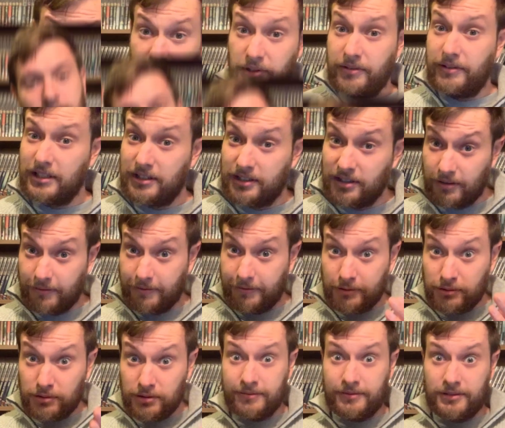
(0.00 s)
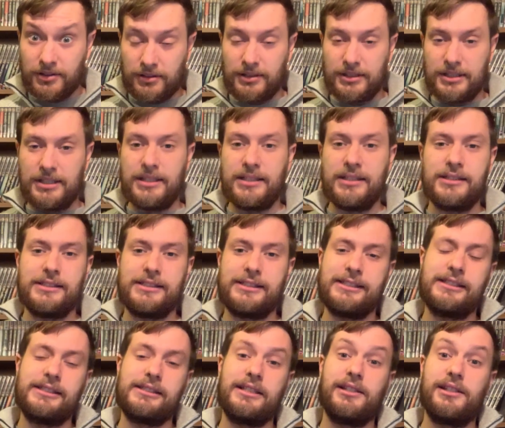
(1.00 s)
Moving to the 4th Doctor,
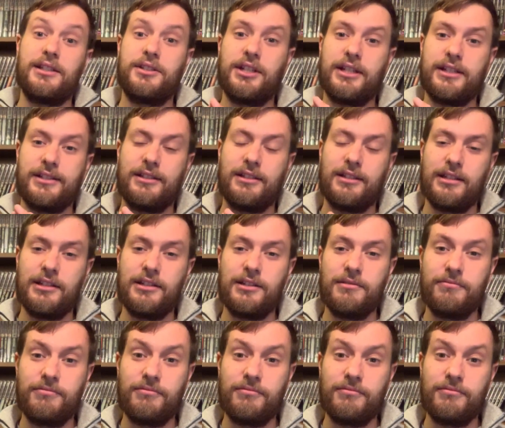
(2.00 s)
I suggest that they